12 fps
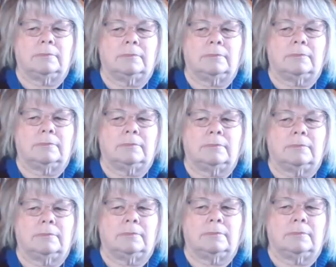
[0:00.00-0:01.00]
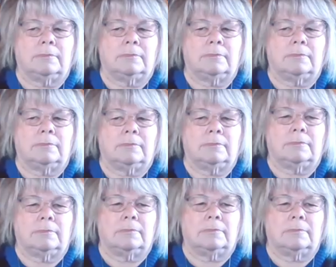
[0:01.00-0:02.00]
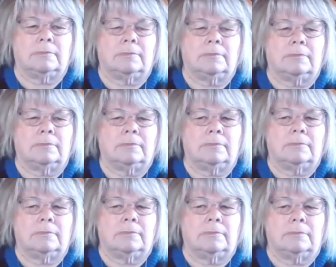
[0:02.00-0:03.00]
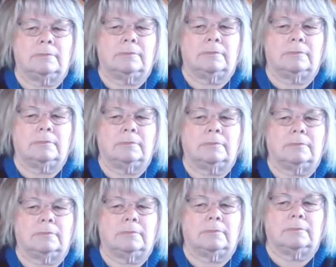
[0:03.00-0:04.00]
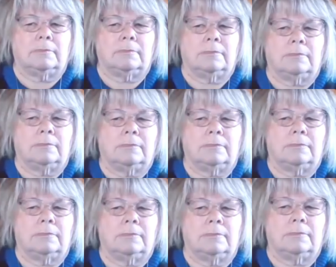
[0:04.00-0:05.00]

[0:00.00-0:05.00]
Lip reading: (not speaking)